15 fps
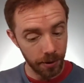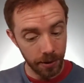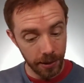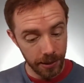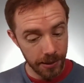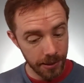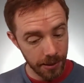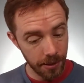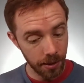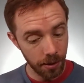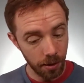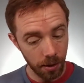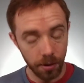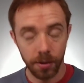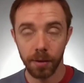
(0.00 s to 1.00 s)
The next
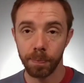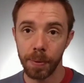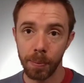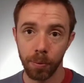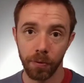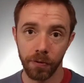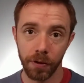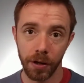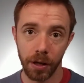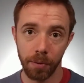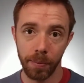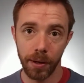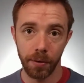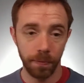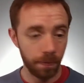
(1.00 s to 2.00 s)
thing that people forget
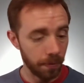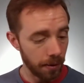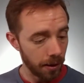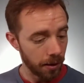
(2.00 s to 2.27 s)
about